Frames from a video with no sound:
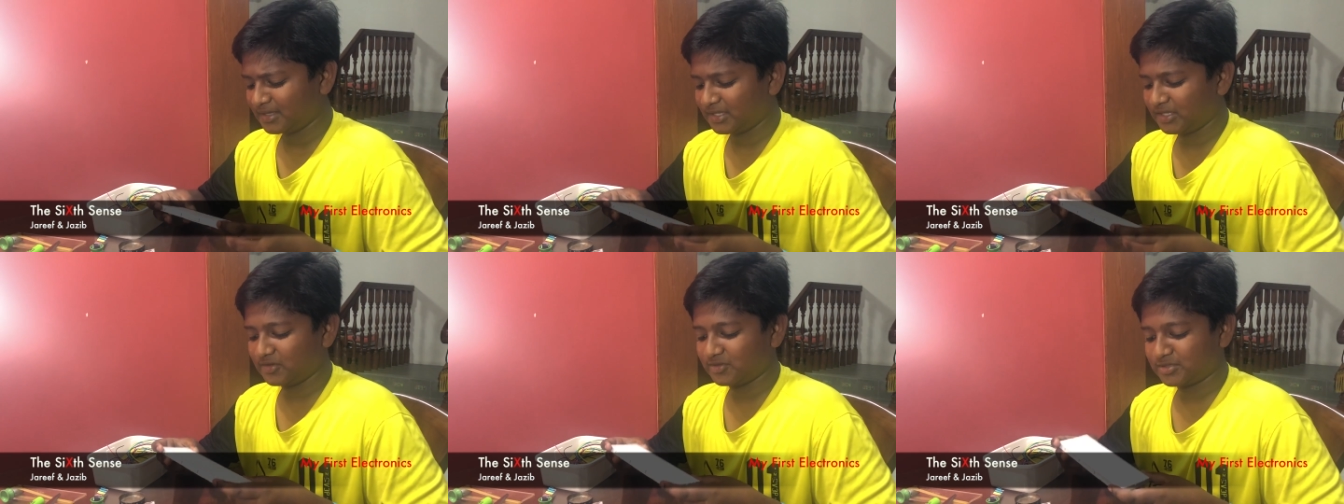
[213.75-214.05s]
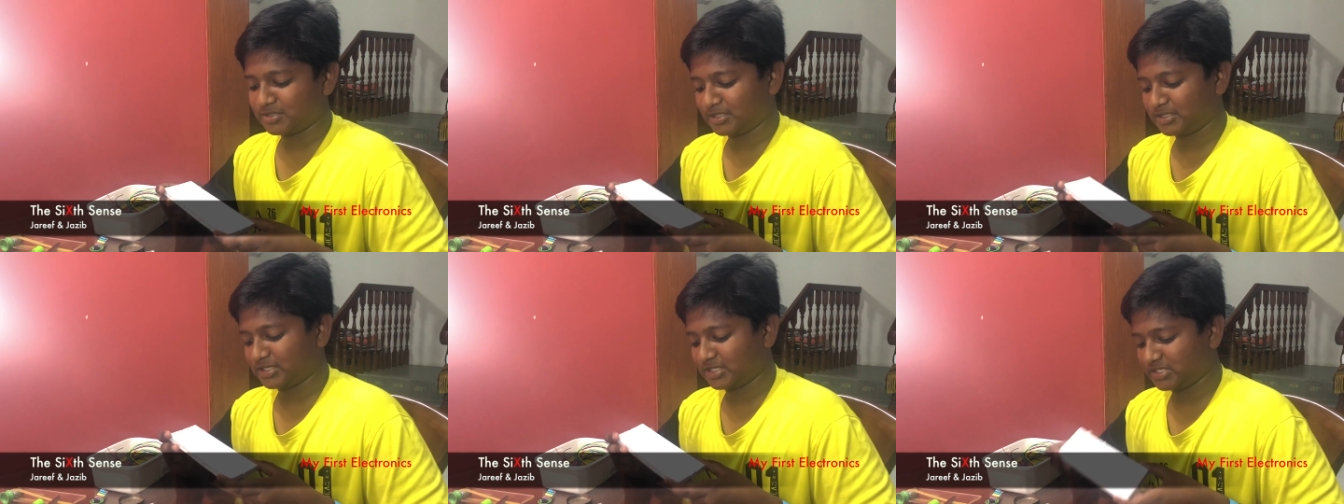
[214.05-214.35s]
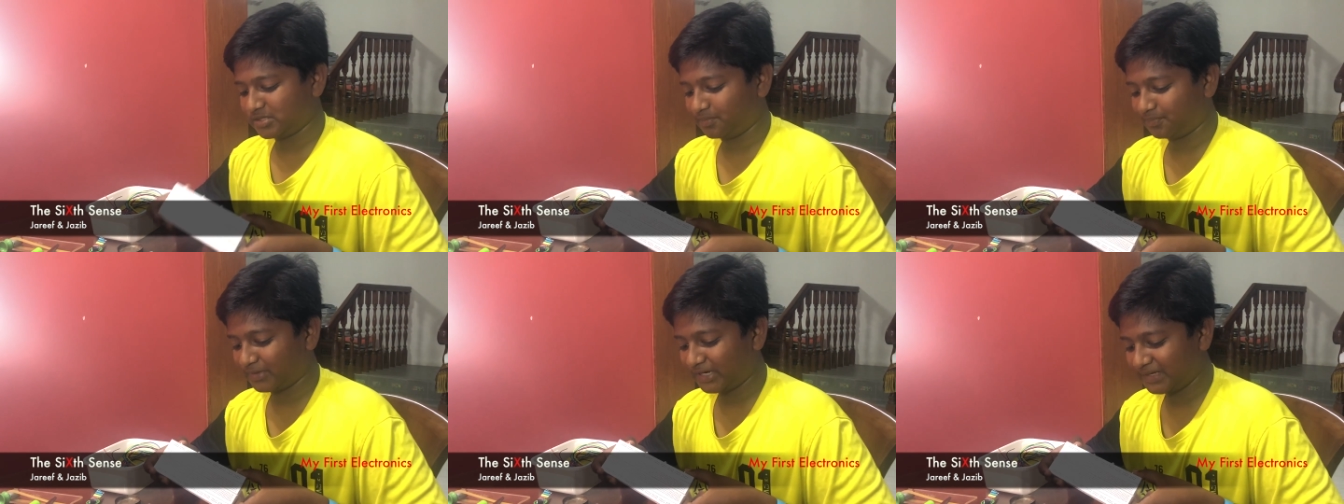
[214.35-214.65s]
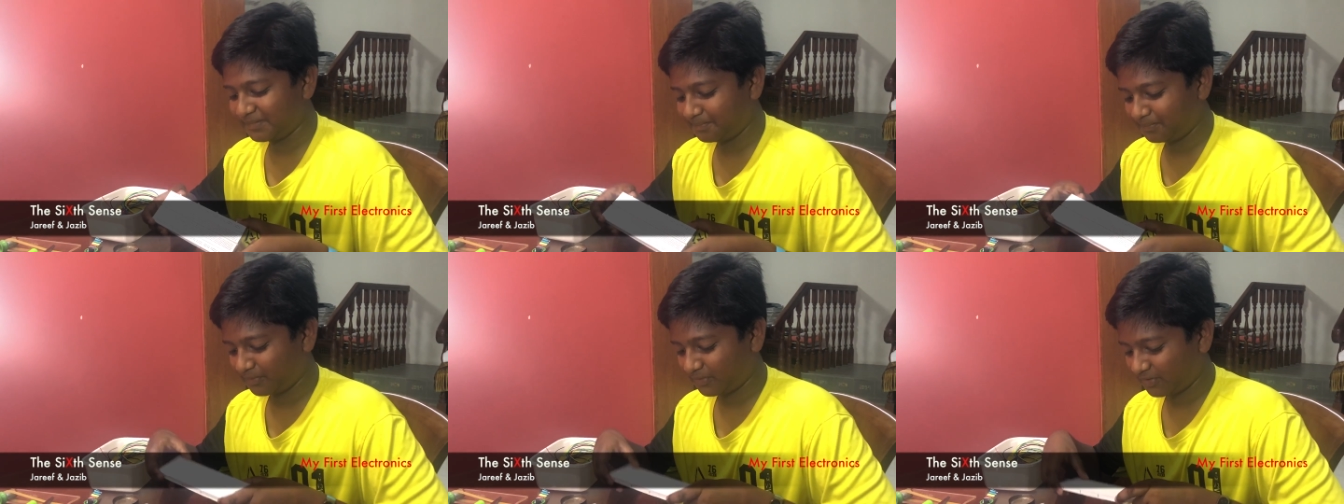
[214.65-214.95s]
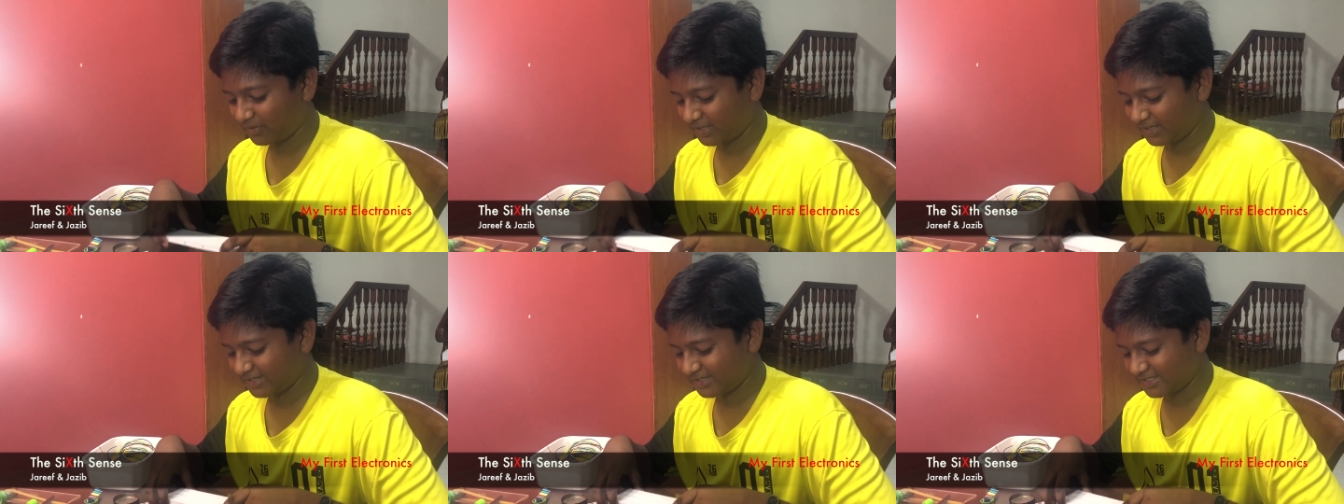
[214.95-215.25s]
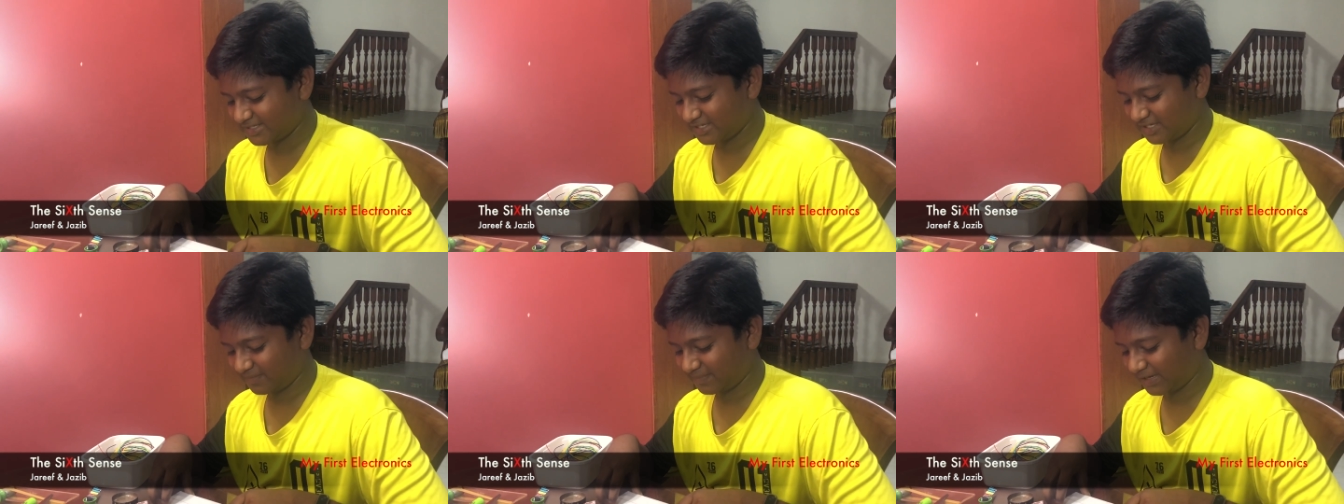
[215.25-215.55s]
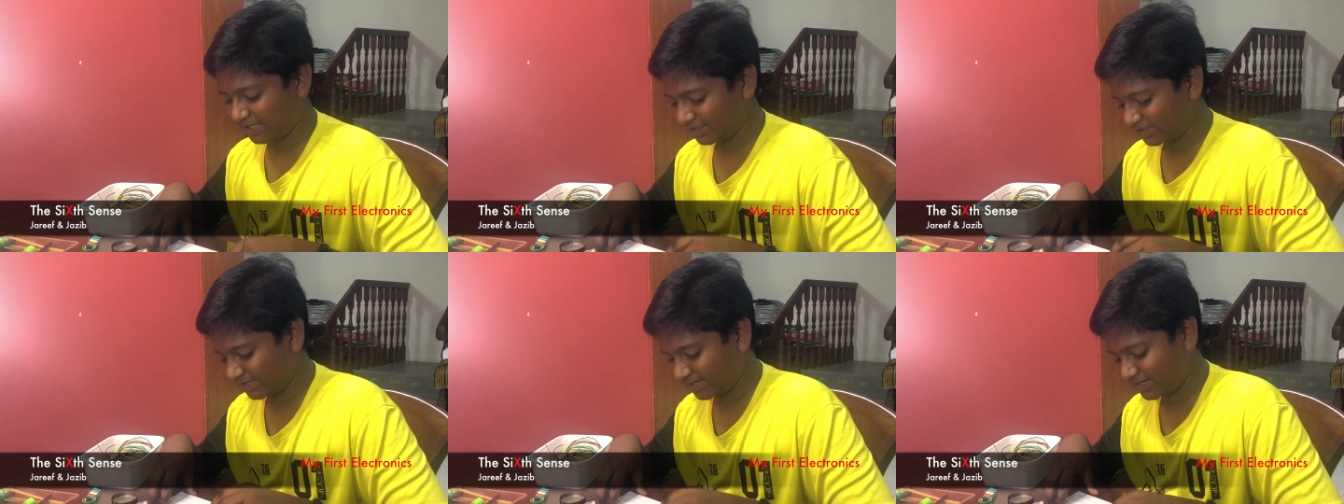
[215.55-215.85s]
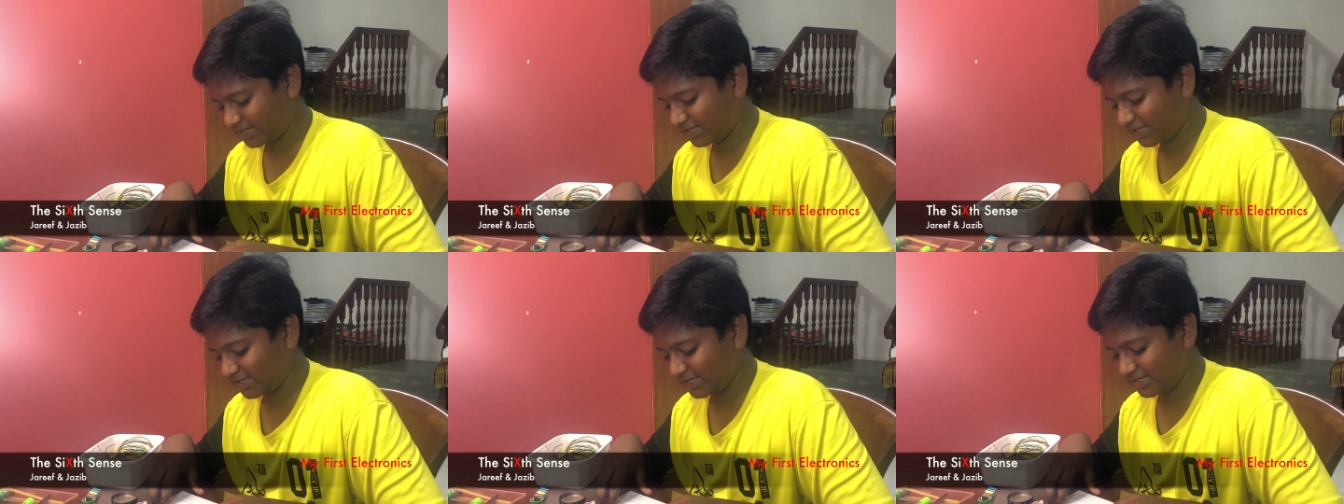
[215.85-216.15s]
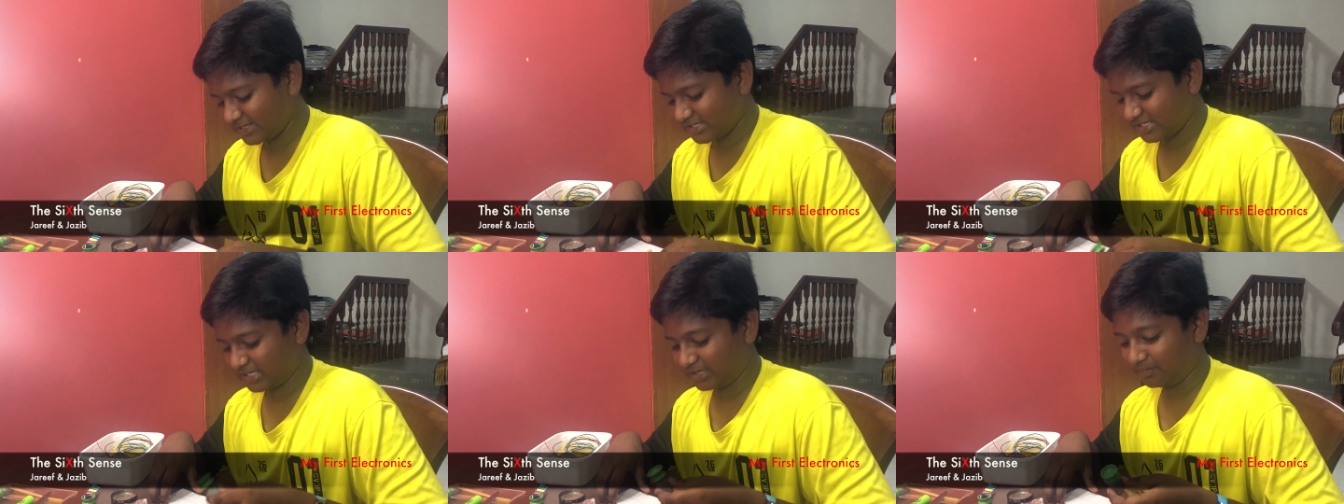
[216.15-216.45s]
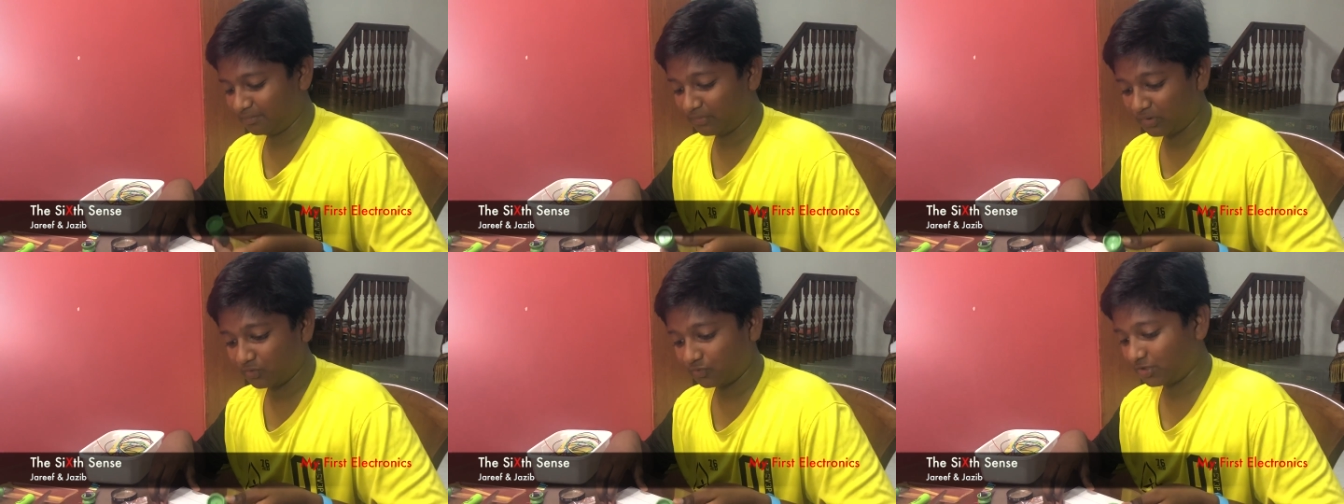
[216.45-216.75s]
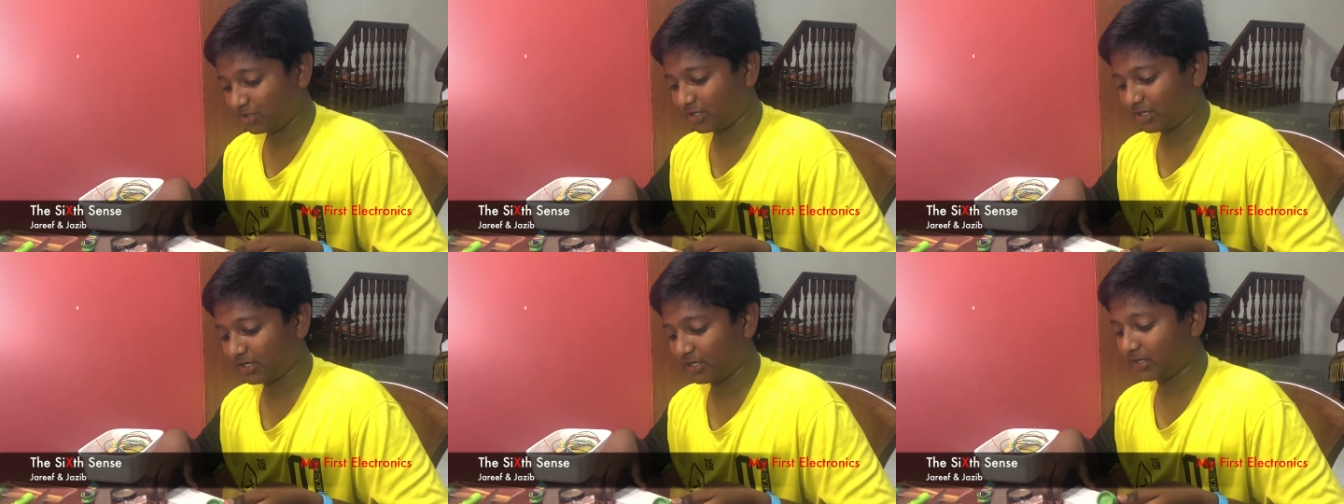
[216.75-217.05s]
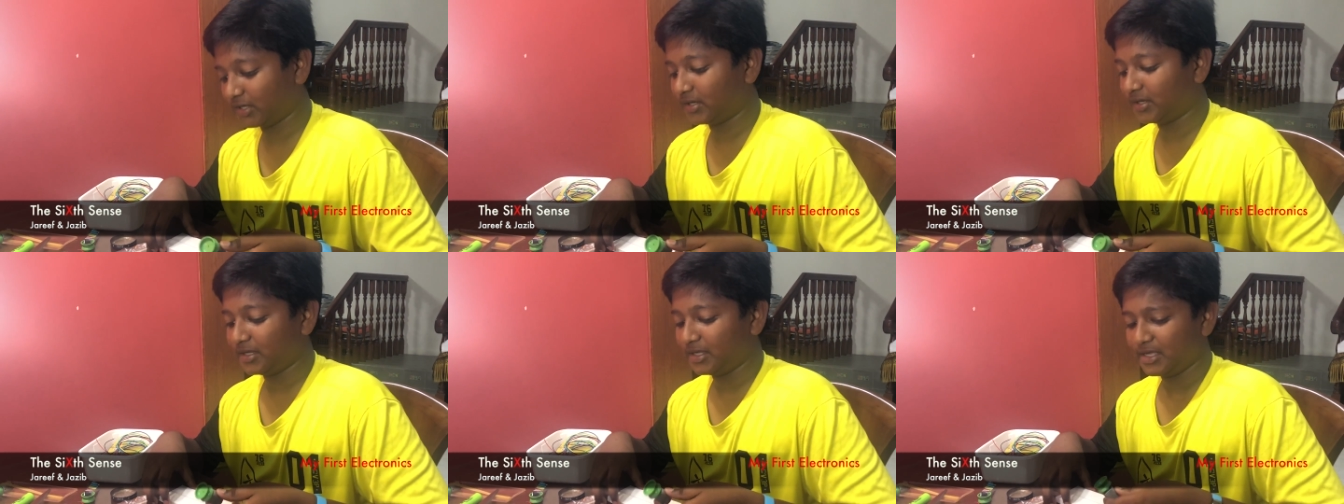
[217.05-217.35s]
using this breadboard, some LEDs, a motor,